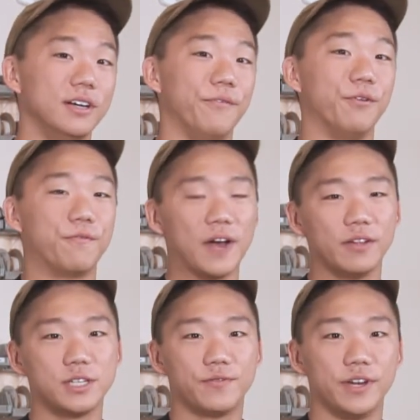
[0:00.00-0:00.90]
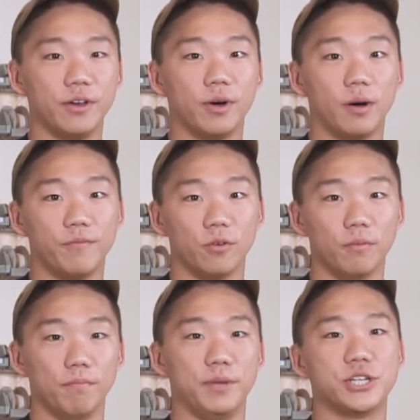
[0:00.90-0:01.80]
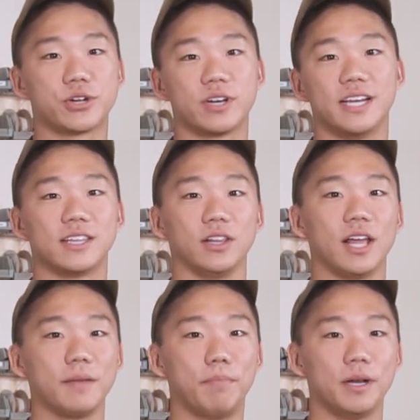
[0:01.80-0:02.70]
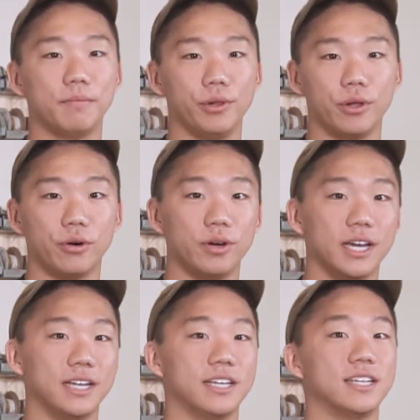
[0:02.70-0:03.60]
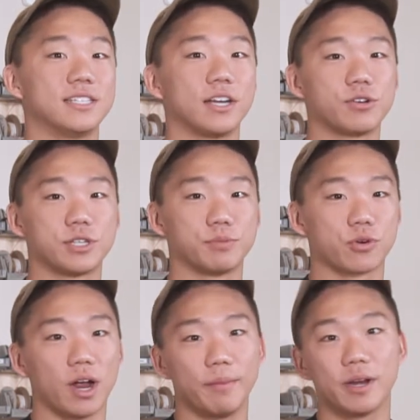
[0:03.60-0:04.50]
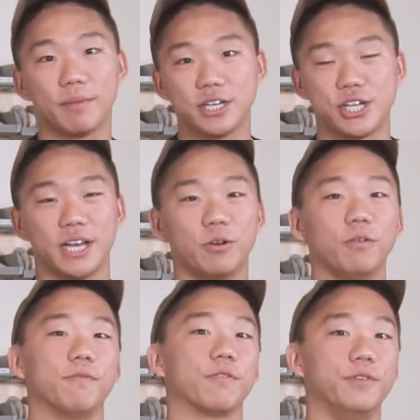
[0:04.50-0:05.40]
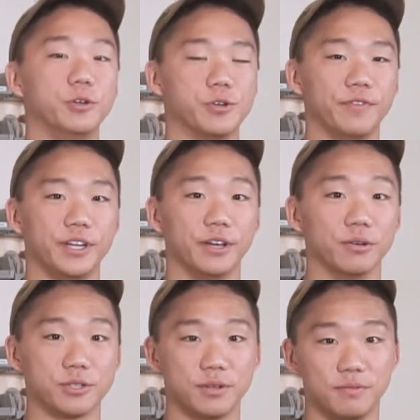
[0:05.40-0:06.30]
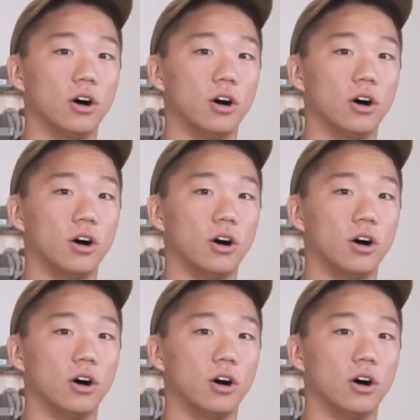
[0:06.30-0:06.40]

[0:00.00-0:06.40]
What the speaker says: If you found this video helpful, be sure to hit the like button below and consider subscribing to my channel for future videos.